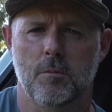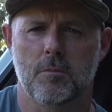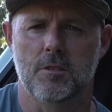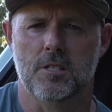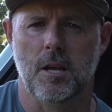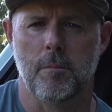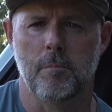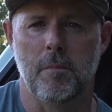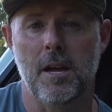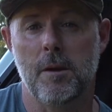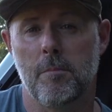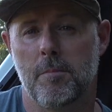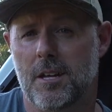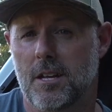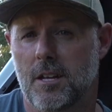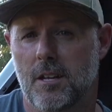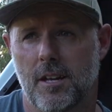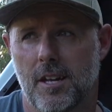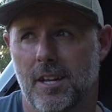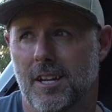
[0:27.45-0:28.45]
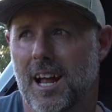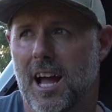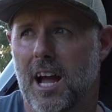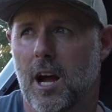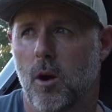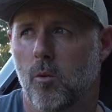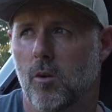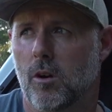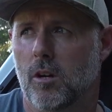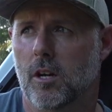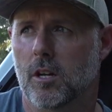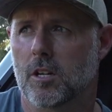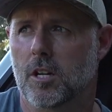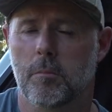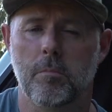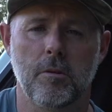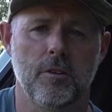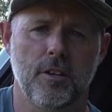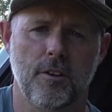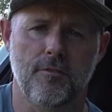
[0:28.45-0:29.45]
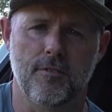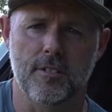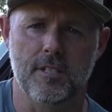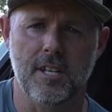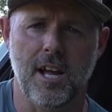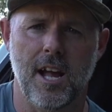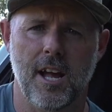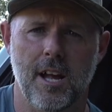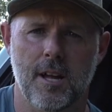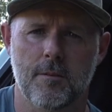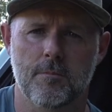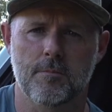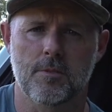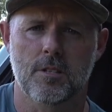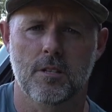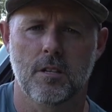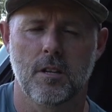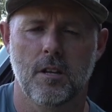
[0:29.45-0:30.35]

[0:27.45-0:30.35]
because I may be in Iowa a couple of different times